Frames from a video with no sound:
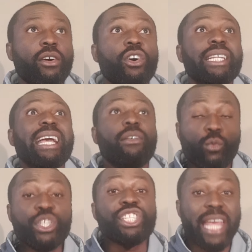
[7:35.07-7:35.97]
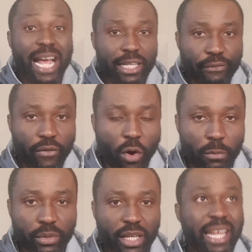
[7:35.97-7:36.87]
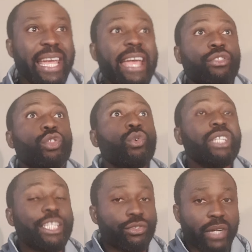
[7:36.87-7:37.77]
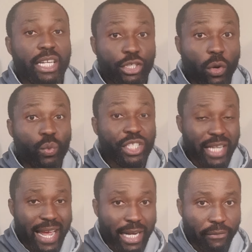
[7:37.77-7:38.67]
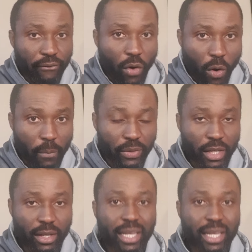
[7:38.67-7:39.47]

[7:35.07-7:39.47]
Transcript: or they, which they had formed. And through this religion which they had formed,